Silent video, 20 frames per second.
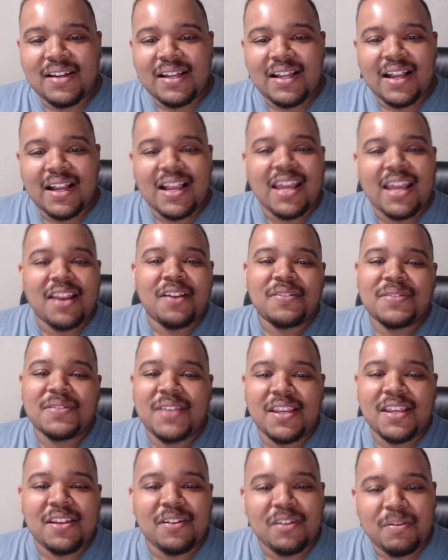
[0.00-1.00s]
I kind of
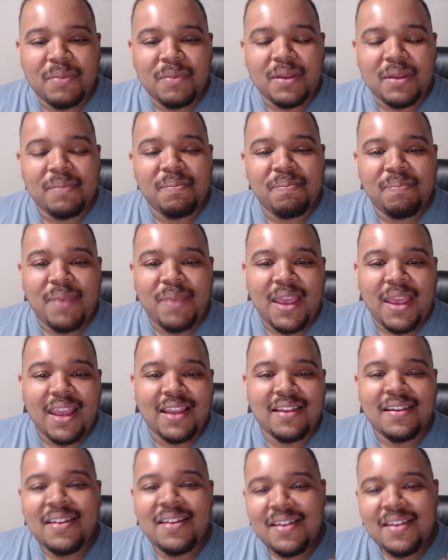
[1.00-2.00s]
take you a little bit back,